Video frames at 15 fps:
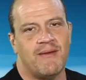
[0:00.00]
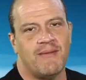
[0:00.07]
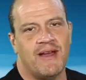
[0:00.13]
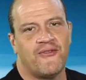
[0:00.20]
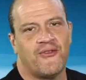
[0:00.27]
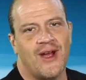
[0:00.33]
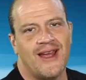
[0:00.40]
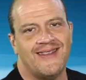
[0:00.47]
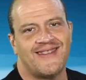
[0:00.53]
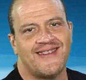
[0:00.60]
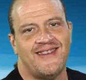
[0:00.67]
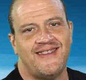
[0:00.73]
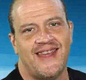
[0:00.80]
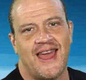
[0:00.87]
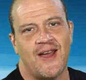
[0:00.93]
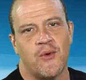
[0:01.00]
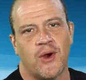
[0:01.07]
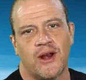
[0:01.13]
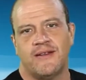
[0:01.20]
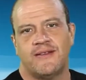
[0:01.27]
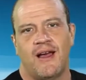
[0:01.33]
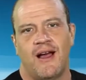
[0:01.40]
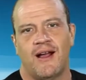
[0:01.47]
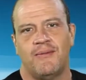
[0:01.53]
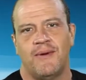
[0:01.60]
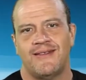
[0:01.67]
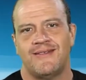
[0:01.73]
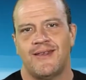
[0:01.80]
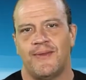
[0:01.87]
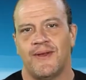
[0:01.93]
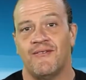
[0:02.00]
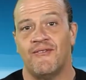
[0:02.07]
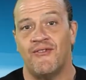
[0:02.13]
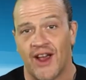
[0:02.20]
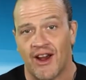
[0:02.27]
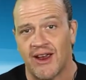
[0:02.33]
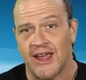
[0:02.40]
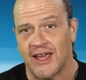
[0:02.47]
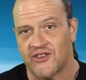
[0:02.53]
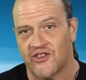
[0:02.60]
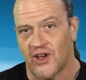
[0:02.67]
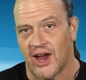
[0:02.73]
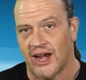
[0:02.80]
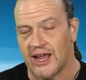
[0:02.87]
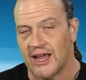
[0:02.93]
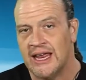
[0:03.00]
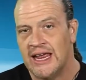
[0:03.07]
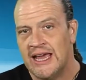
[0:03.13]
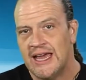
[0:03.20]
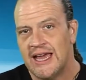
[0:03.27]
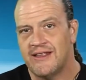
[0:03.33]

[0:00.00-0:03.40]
Howdy, my friends. Today we're going to talk about something very exciting.